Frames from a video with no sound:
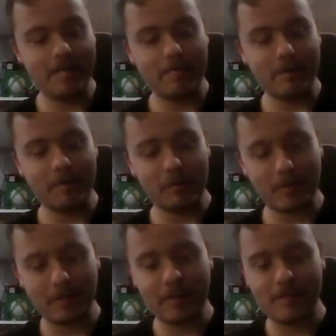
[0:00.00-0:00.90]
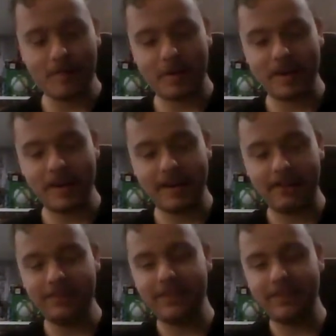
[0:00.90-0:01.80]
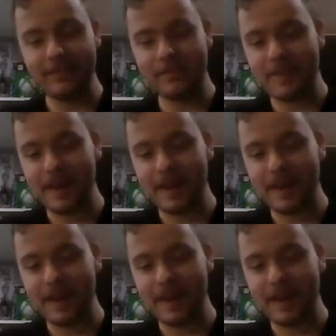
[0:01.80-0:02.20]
But really, if you're going to get a system,